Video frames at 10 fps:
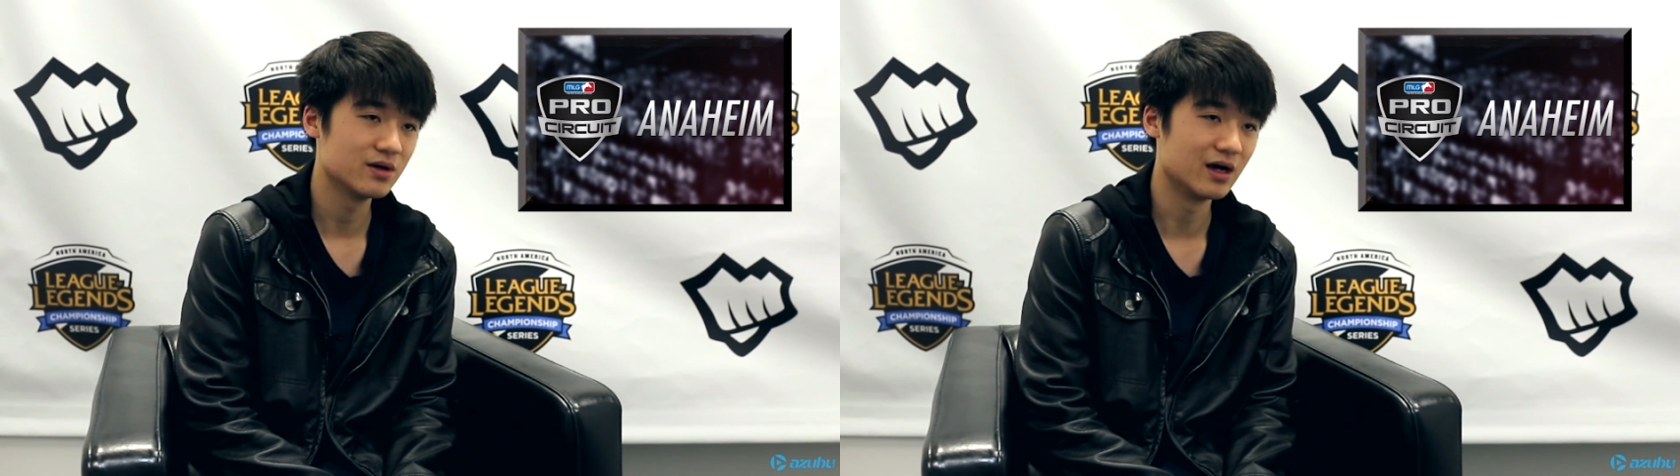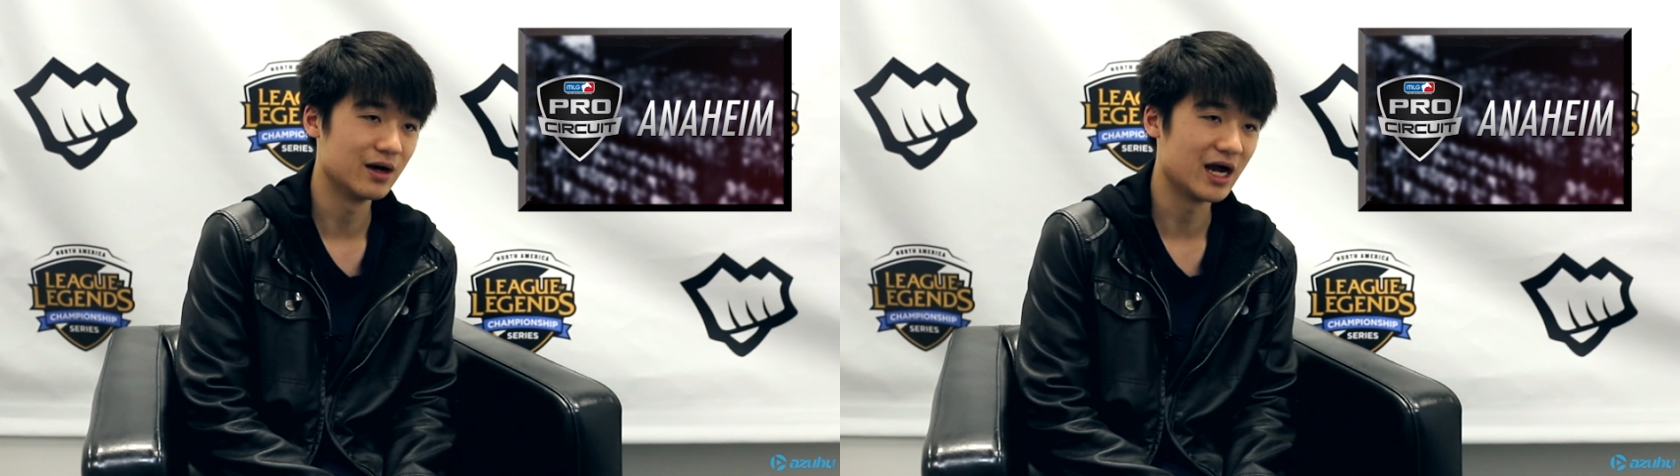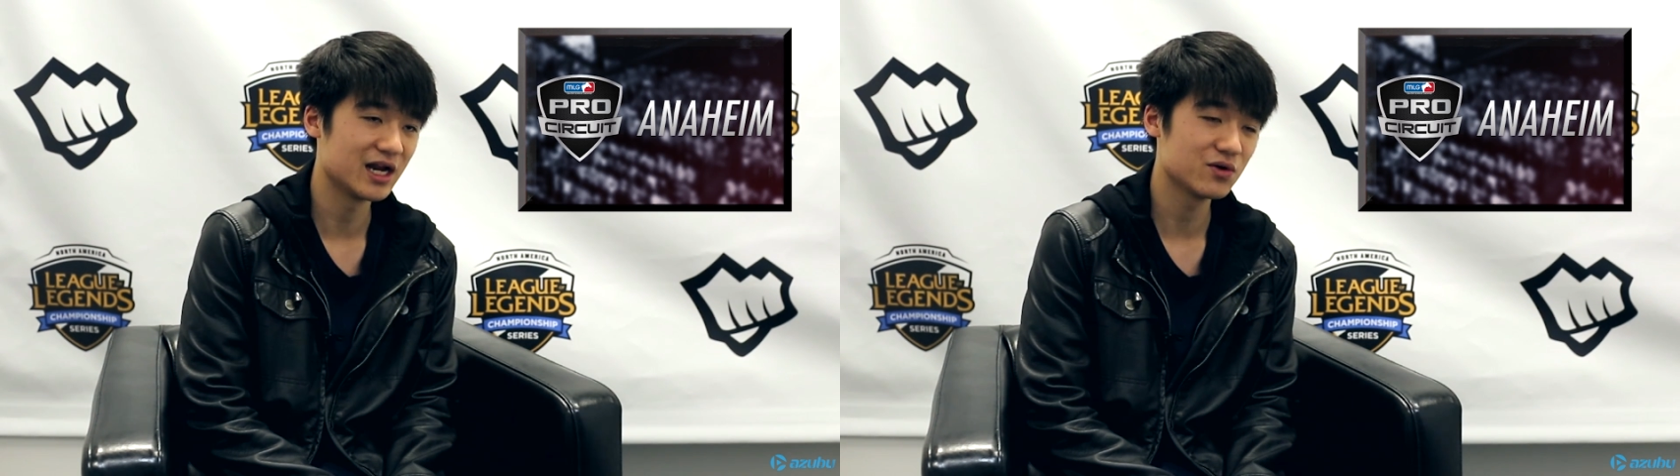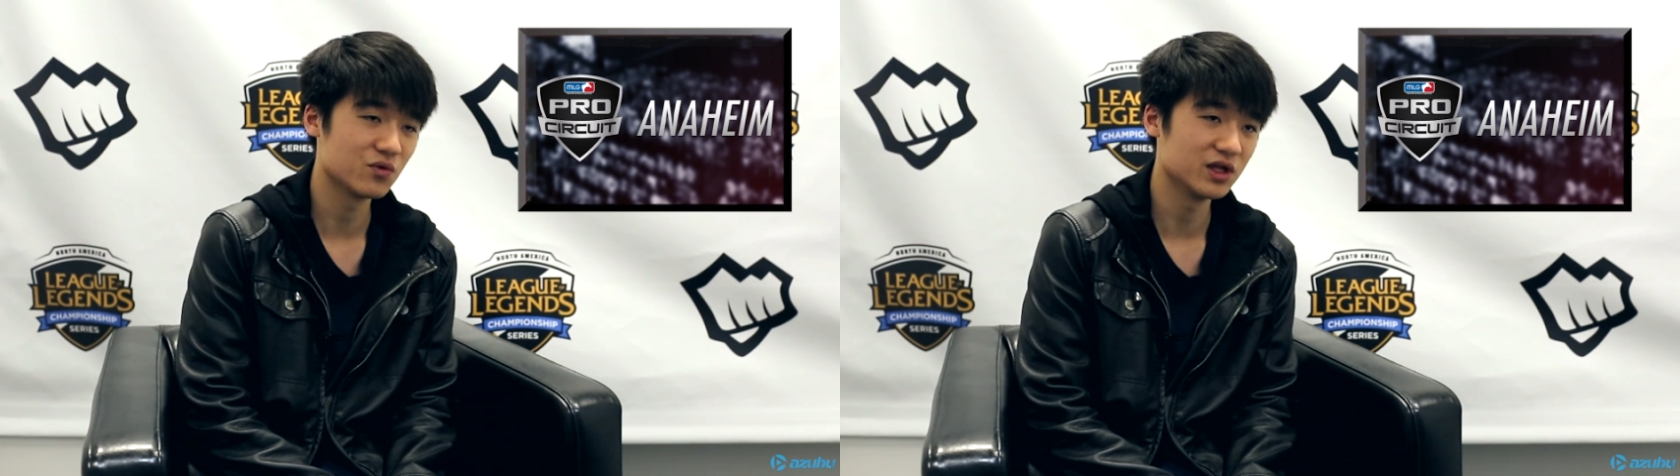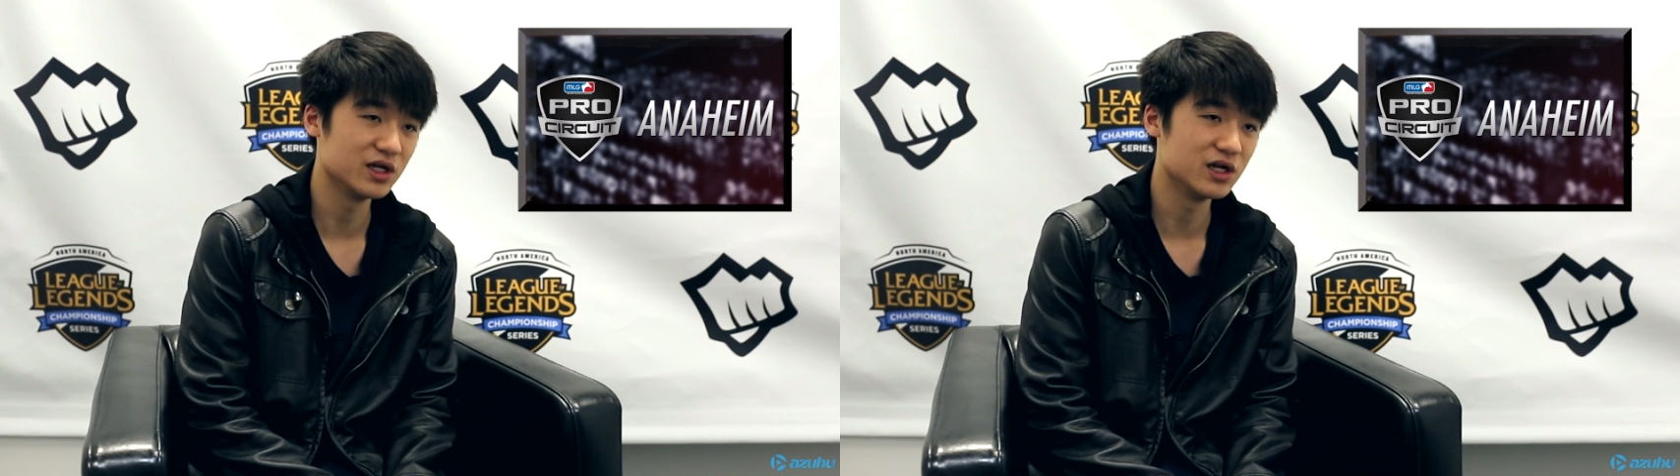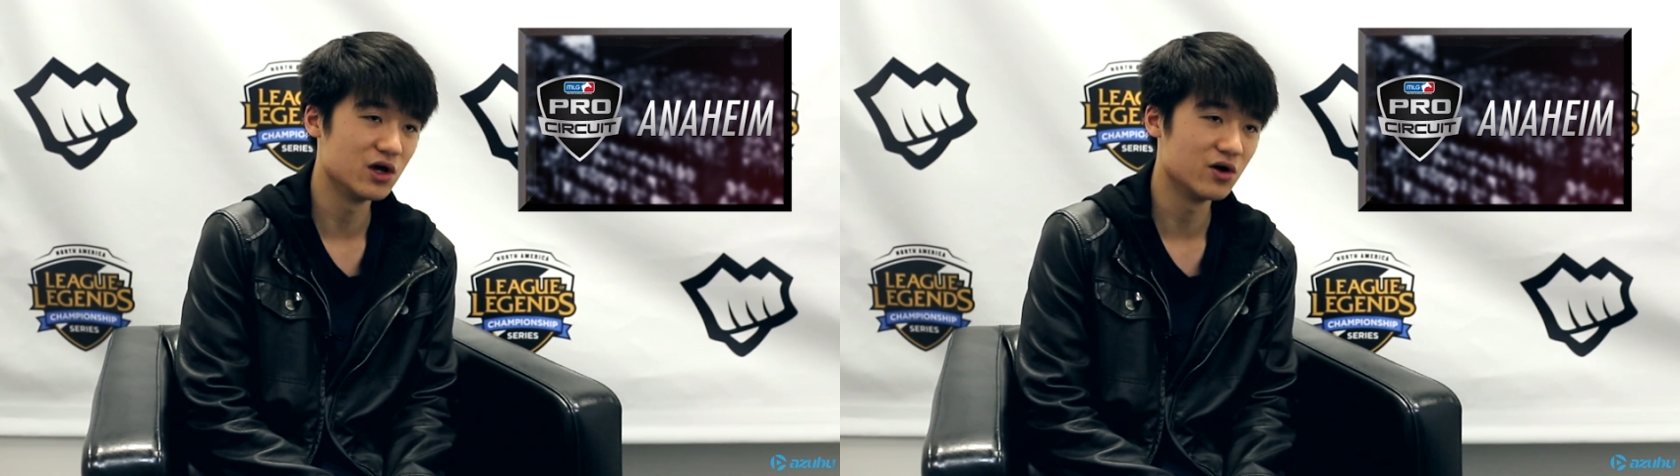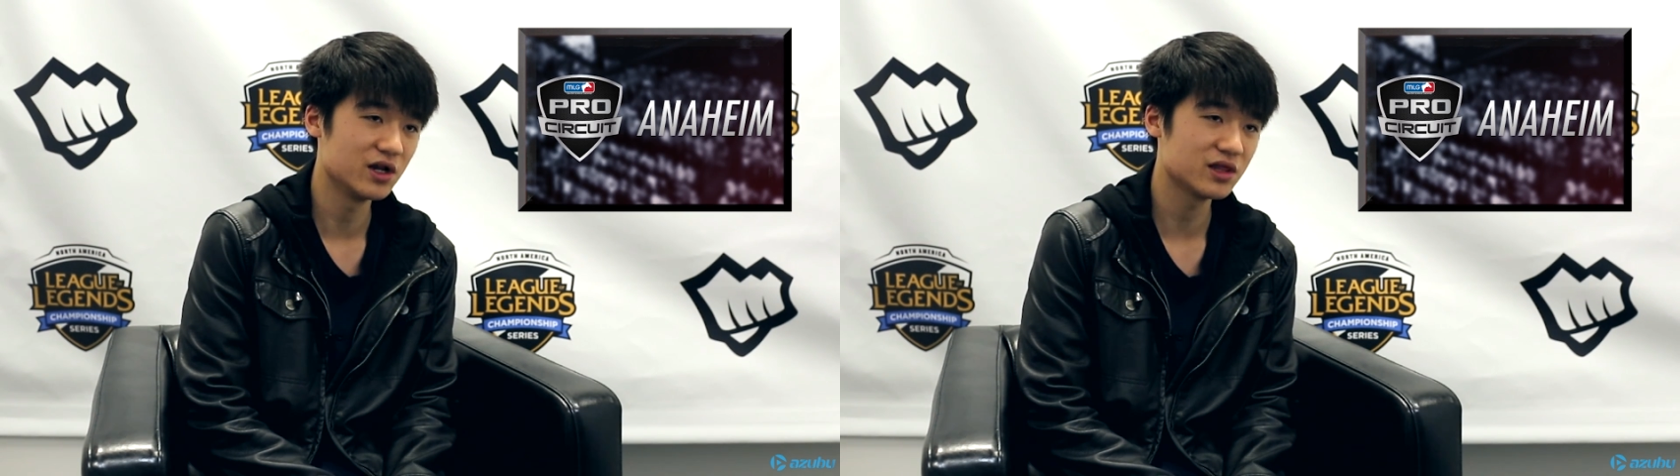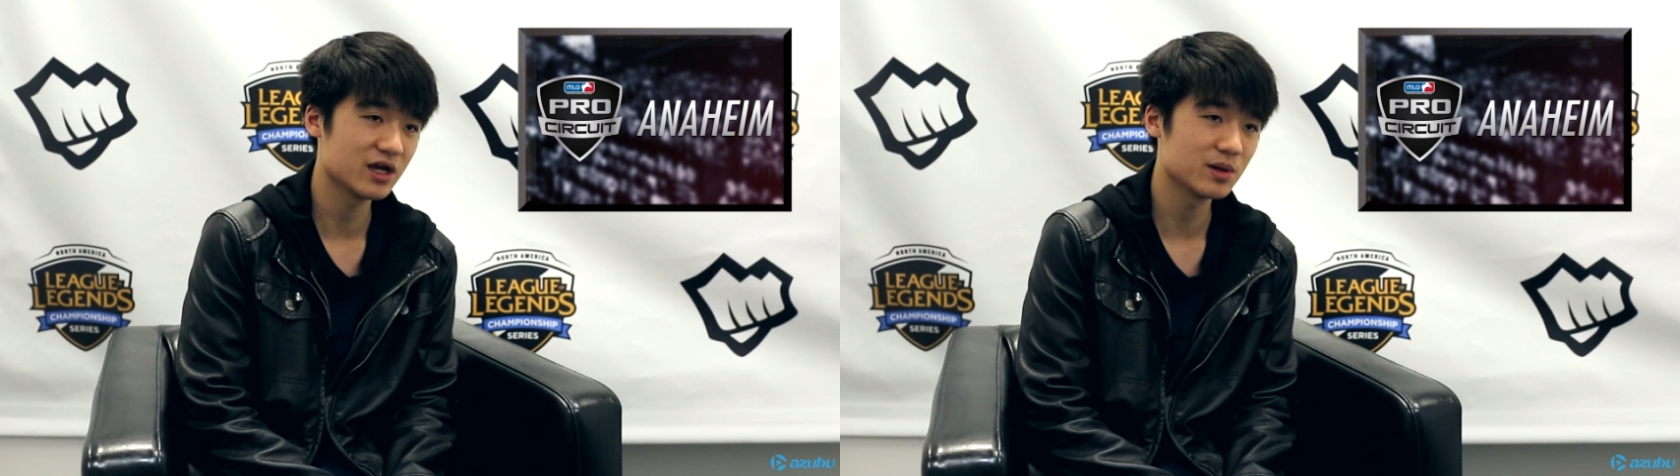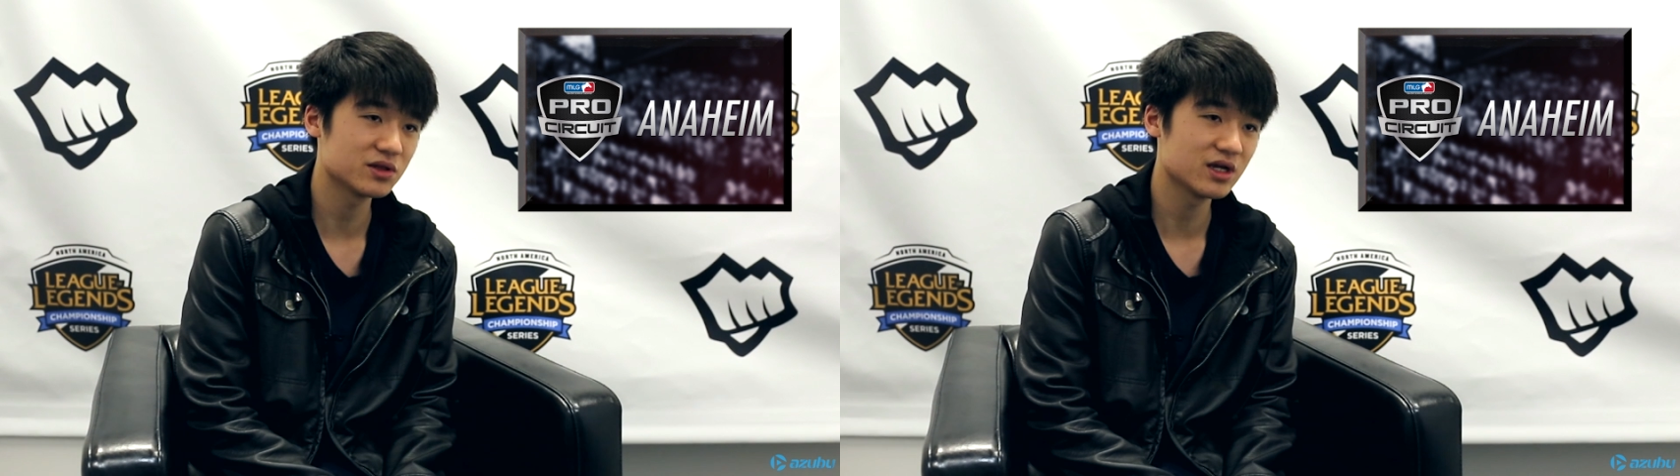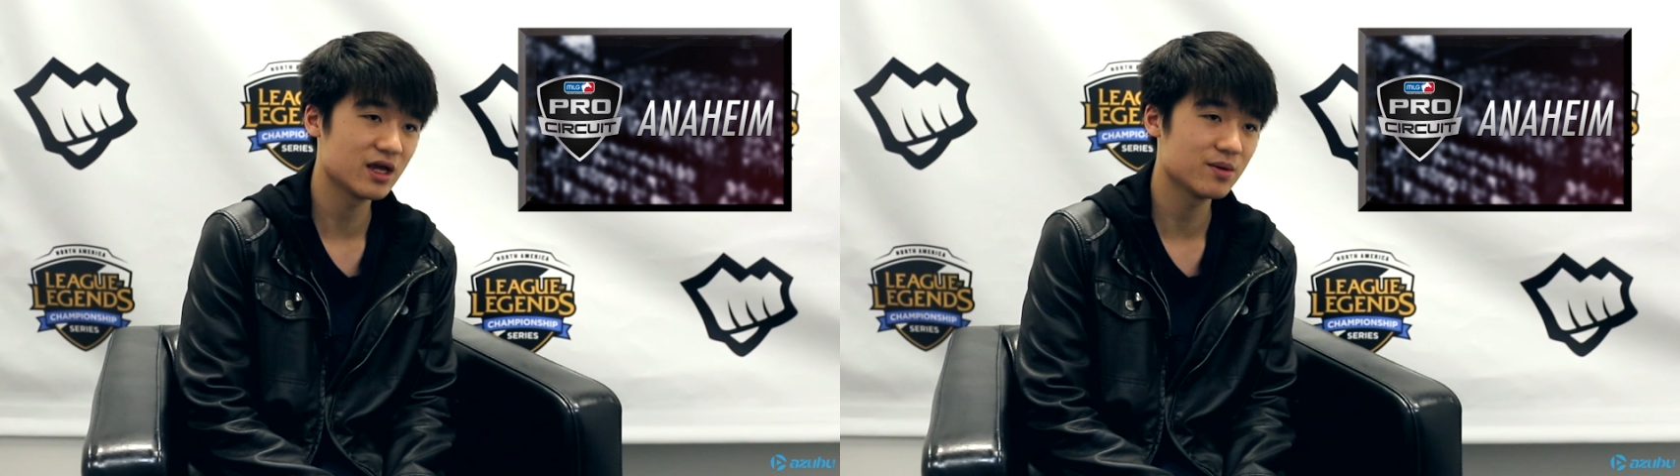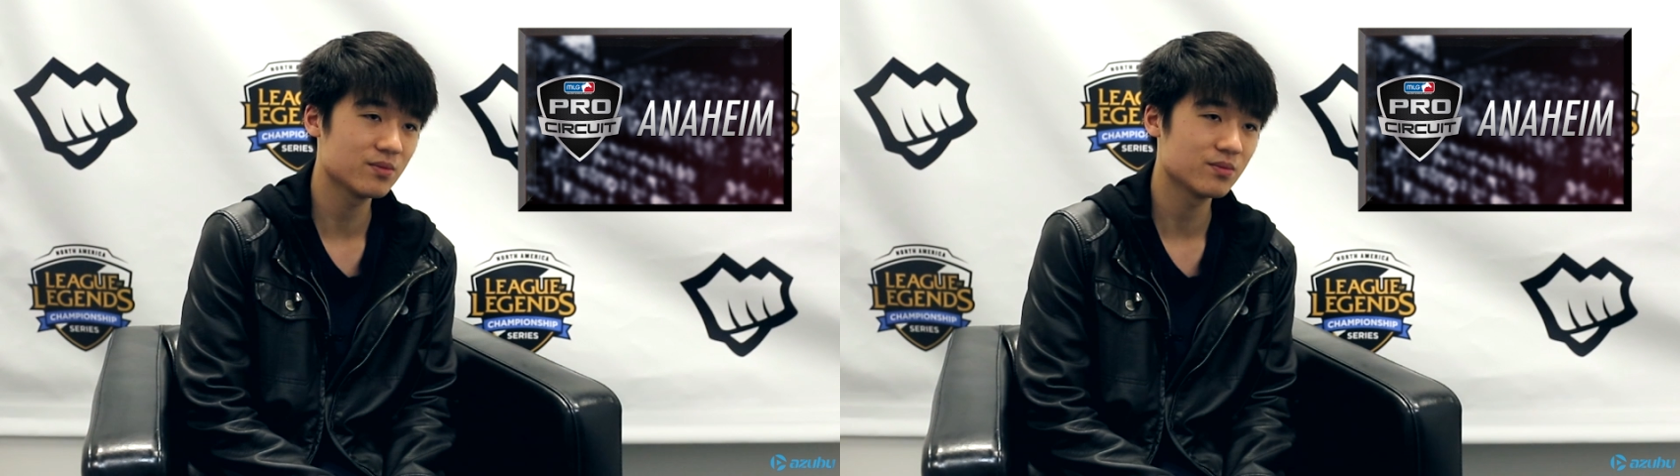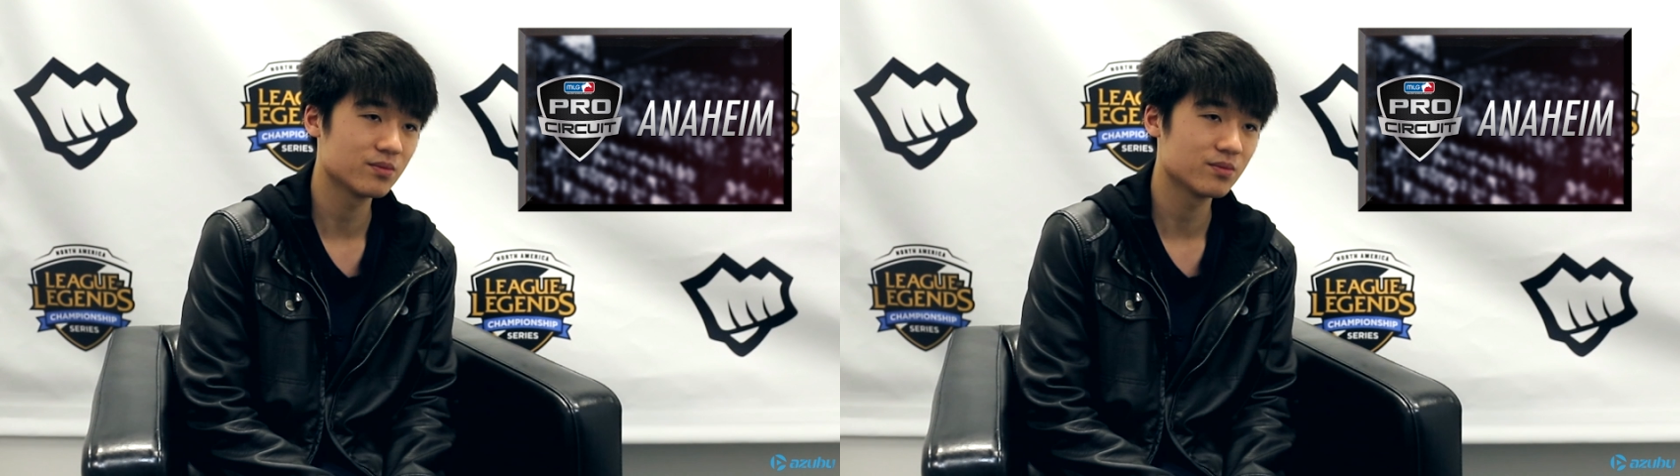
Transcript: I didn't really know anything about the game.